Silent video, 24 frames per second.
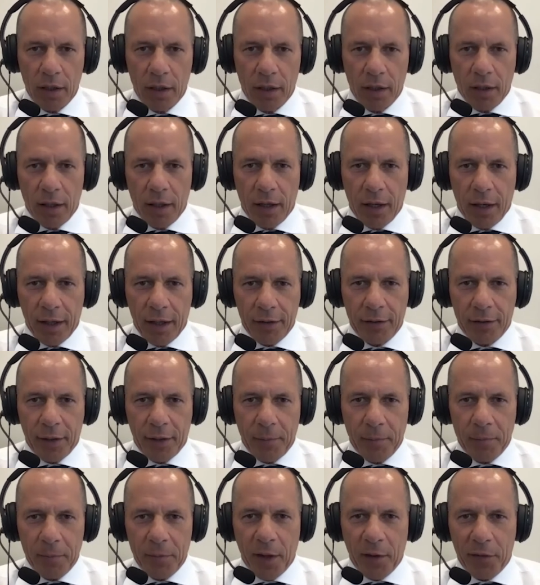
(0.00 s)
and um,
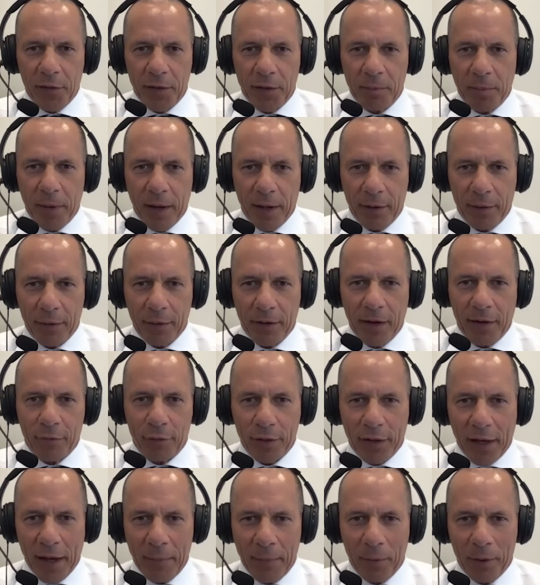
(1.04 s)
nothing better ever
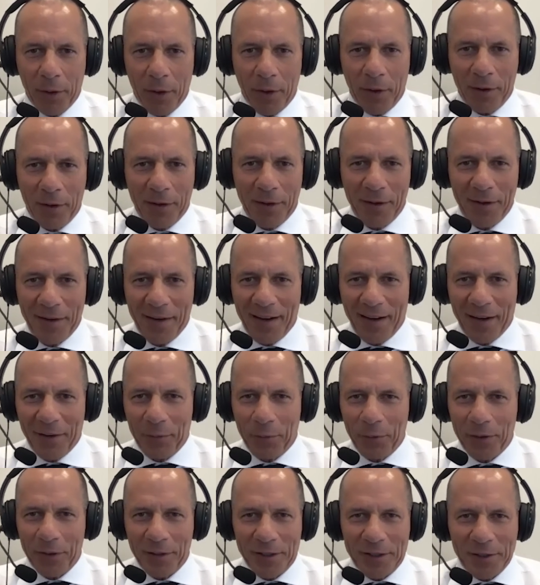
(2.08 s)
came along. I
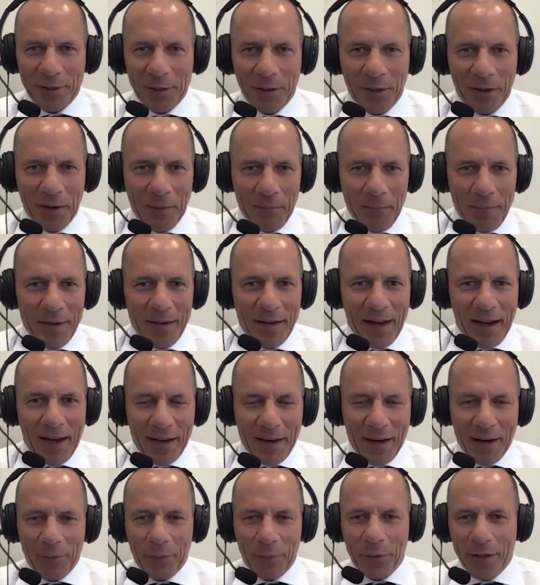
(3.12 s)
really saw, I, I
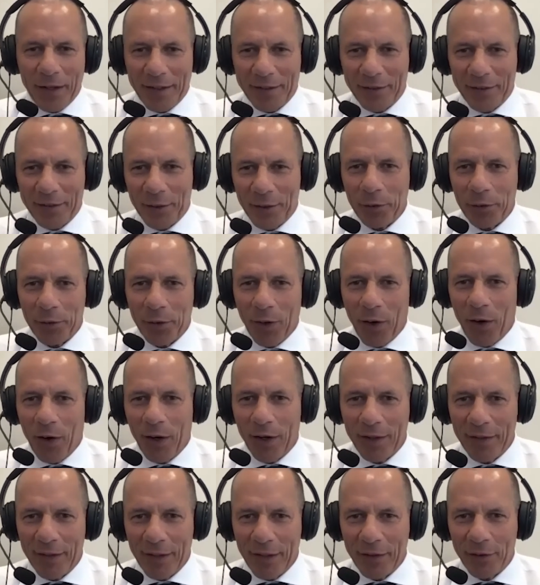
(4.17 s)
really got turned
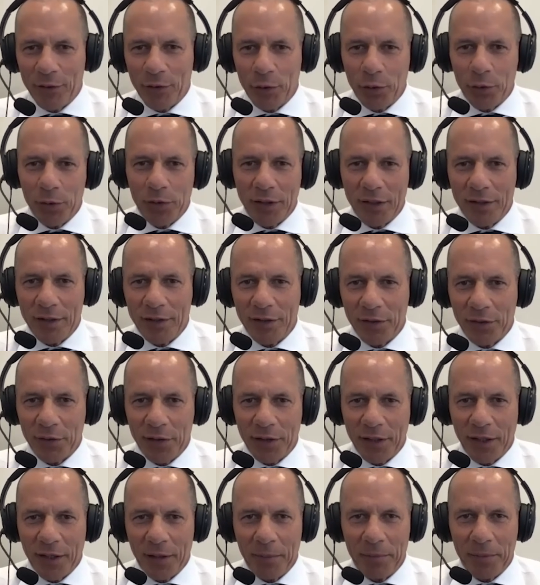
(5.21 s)
on and tuned into
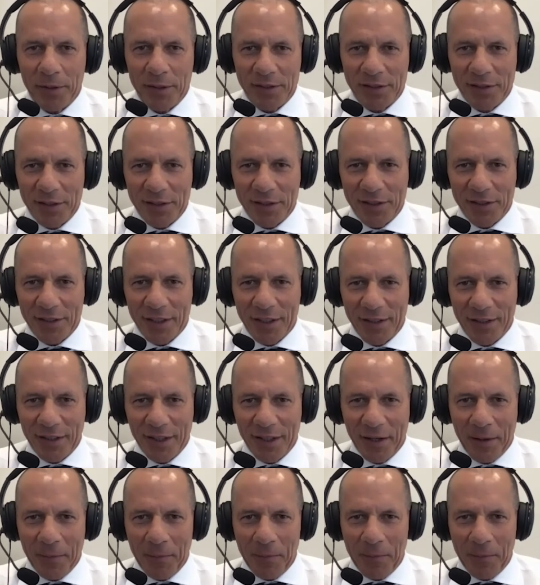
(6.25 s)
the uh, business. And,
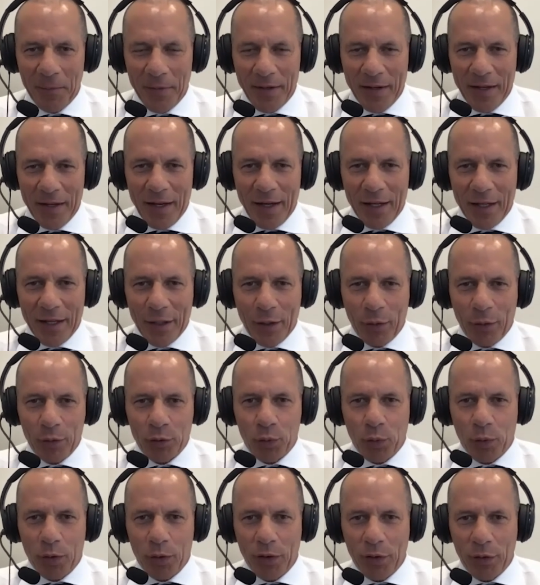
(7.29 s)
um, you know, it
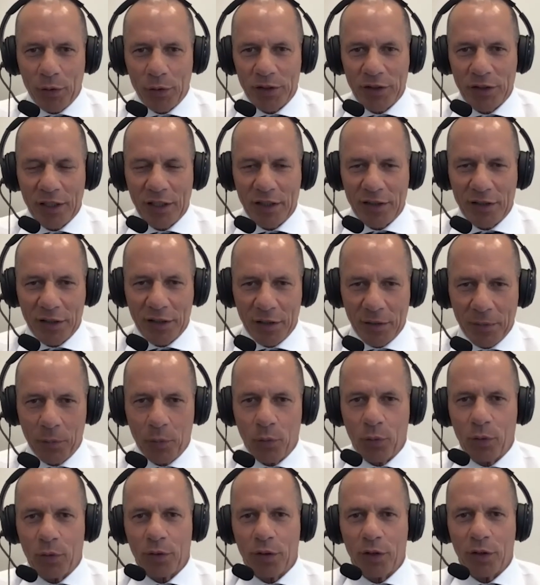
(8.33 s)
was one of those things that the
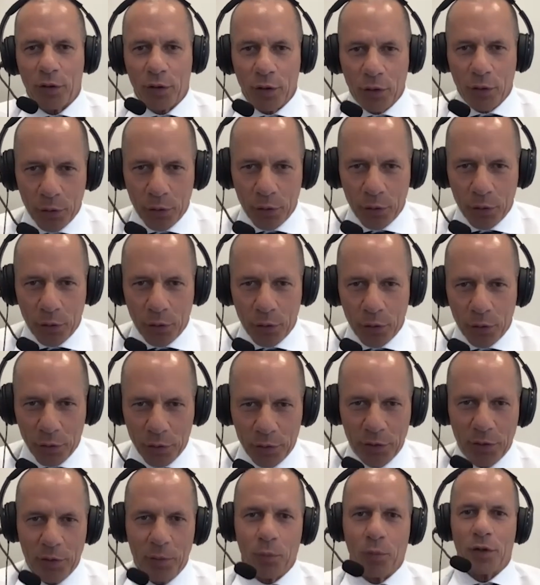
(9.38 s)
more you learned,
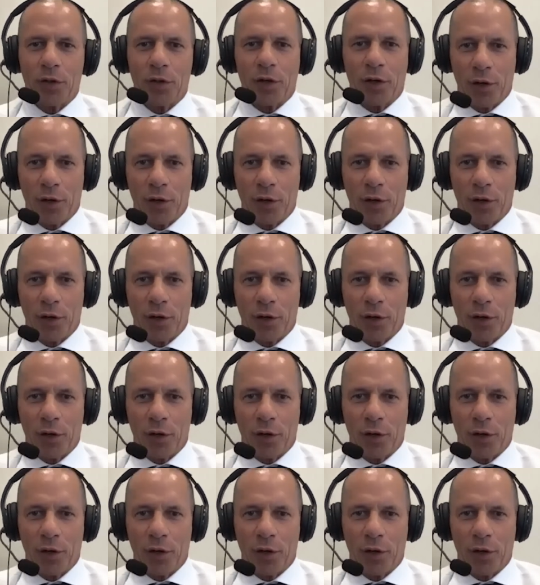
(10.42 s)
the more you